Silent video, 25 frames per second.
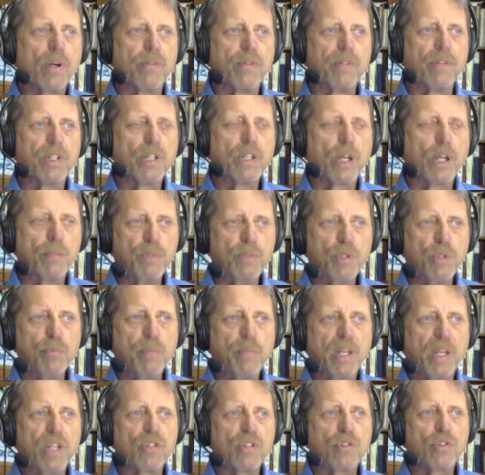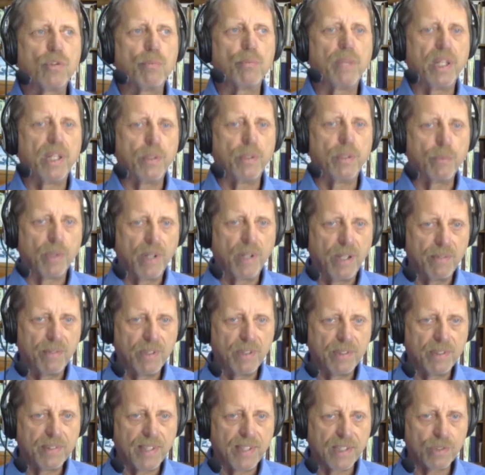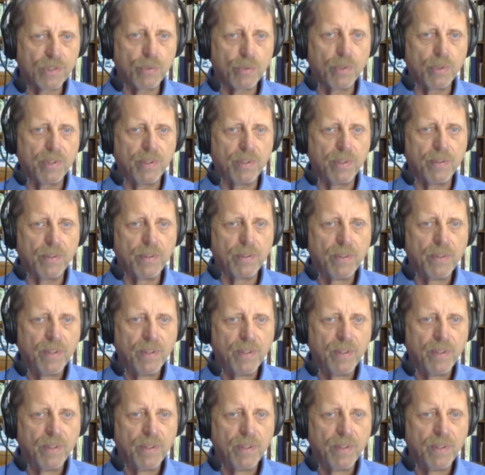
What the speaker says: Every time you masturbate, we're having sex with you."